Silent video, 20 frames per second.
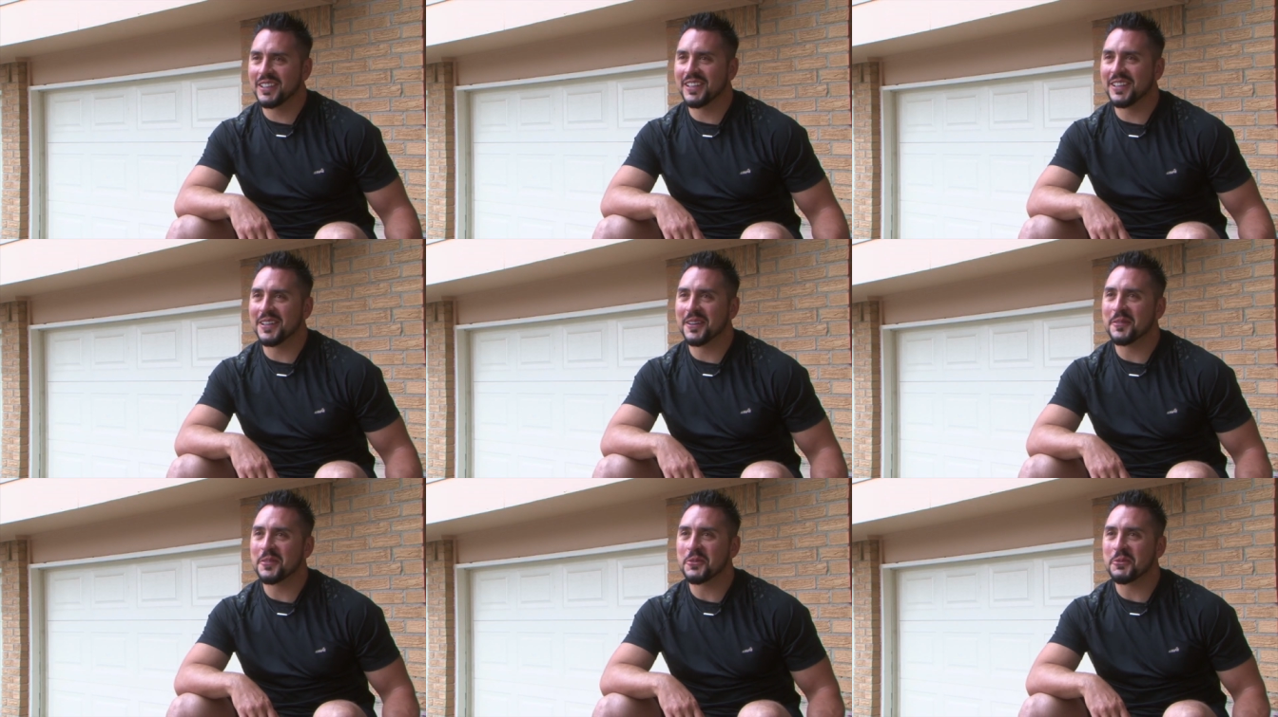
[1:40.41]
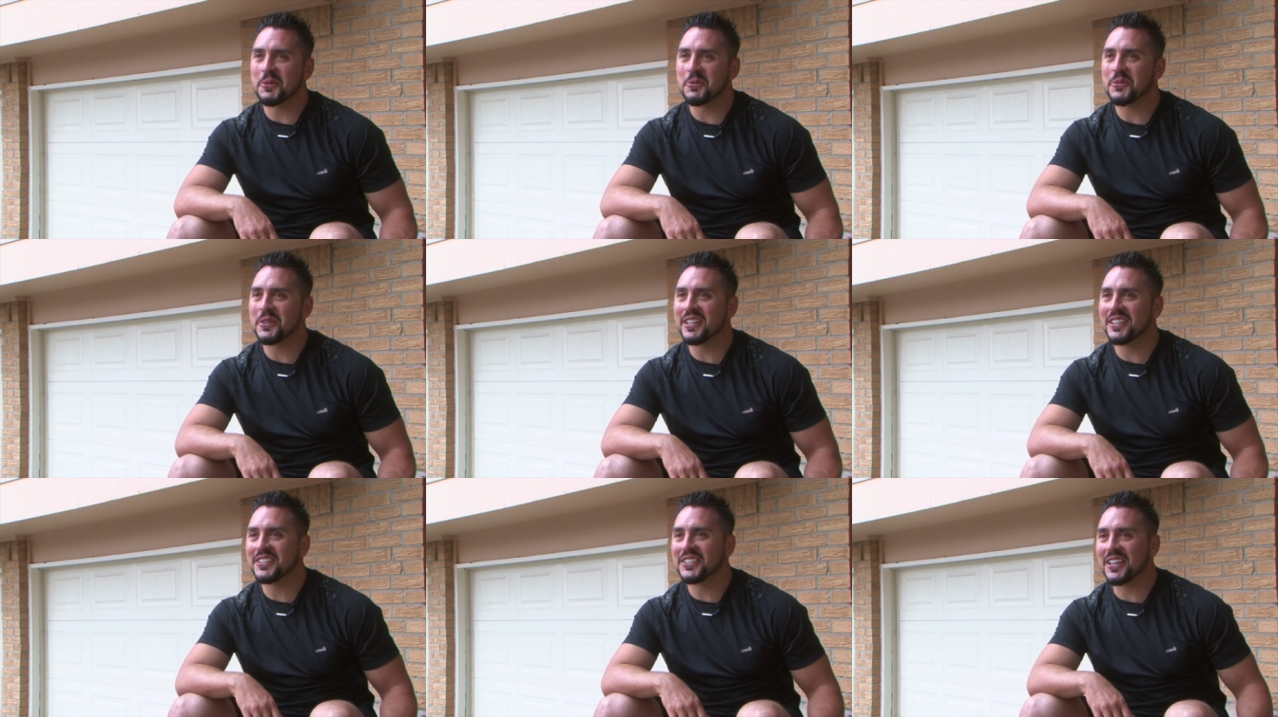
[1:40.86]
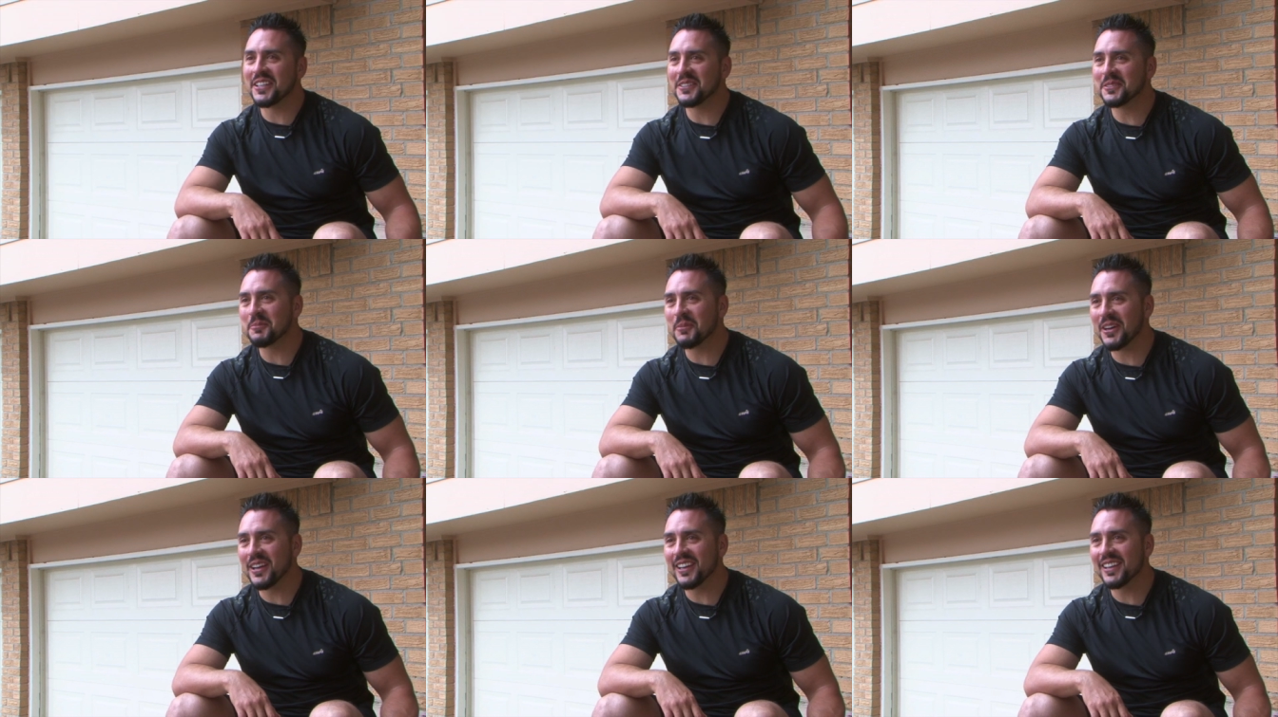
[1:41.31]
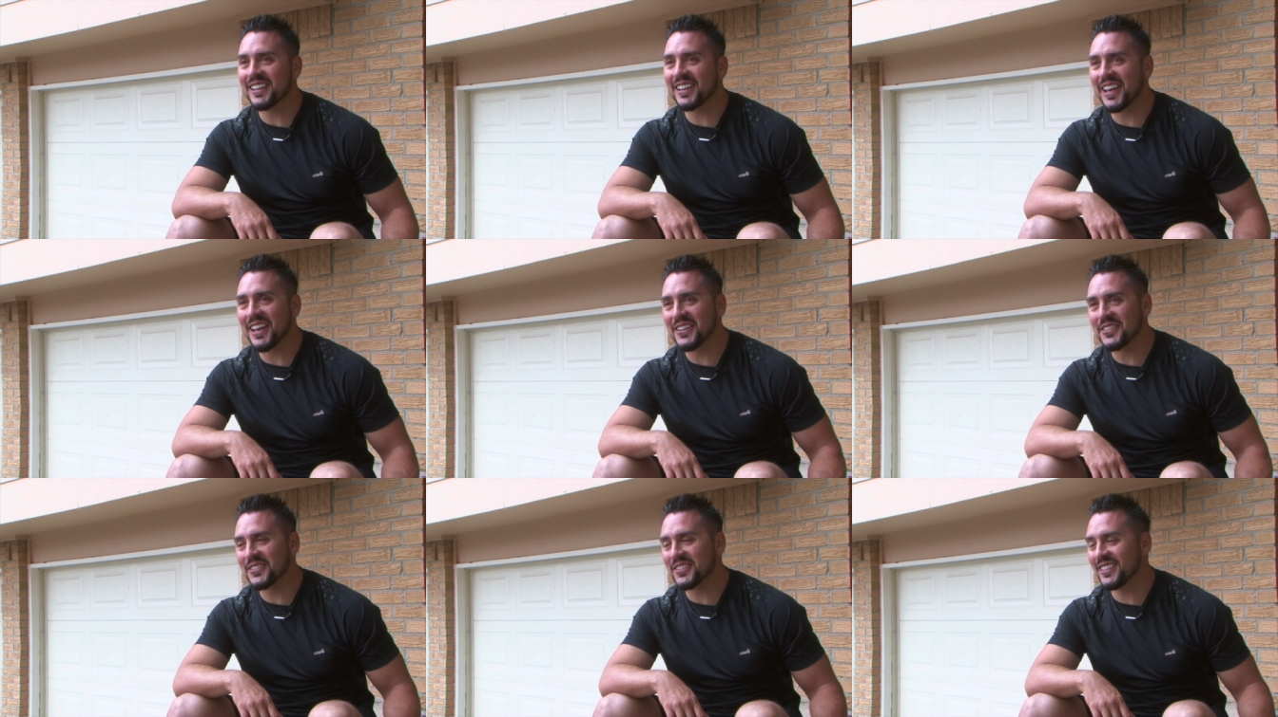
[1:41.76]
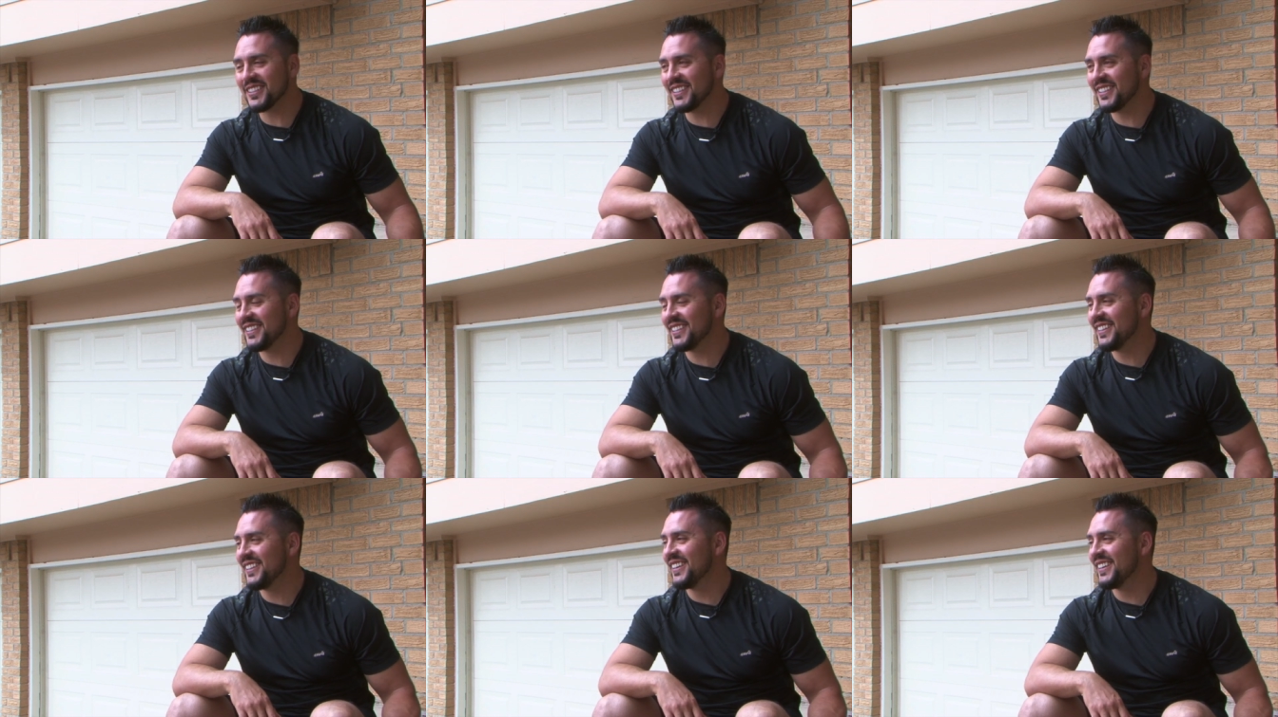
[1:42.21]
that we would get chased by occasionally.